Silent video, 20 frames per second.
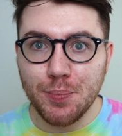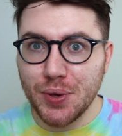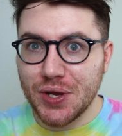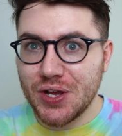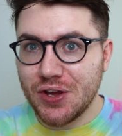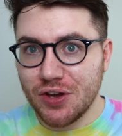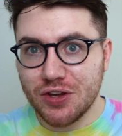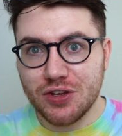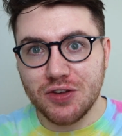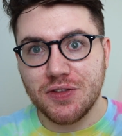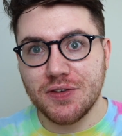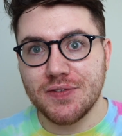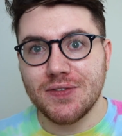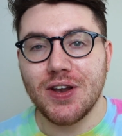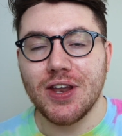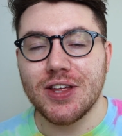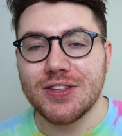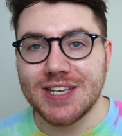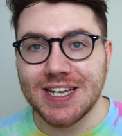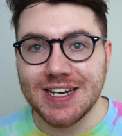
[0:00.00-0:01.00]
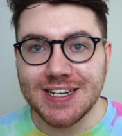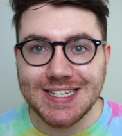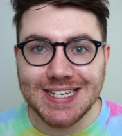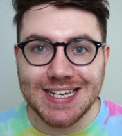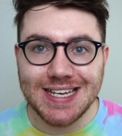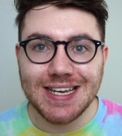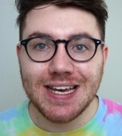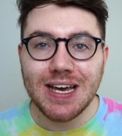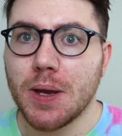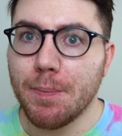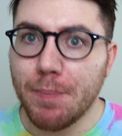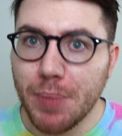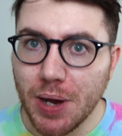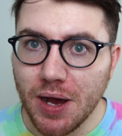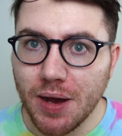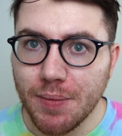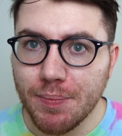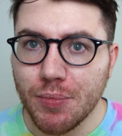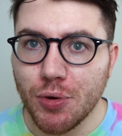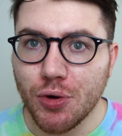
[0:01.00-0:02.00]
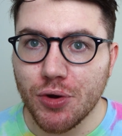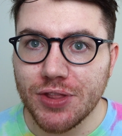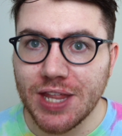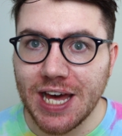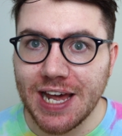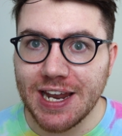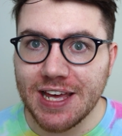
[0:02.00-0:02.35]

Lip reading: because of the volatility, but more on that